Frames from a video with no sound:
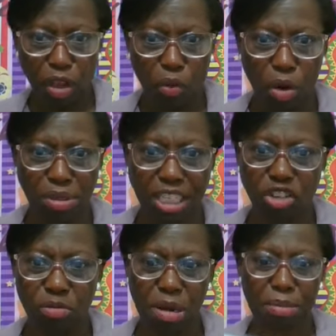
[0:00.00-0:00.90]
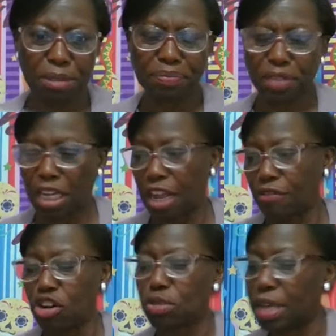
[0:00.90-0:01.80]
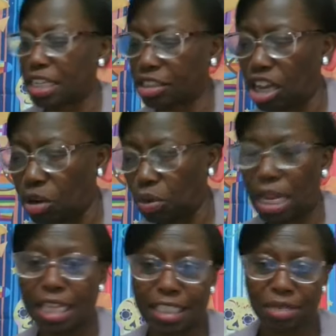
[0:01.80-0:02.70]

What was it? You remember? Now first we got to start off with our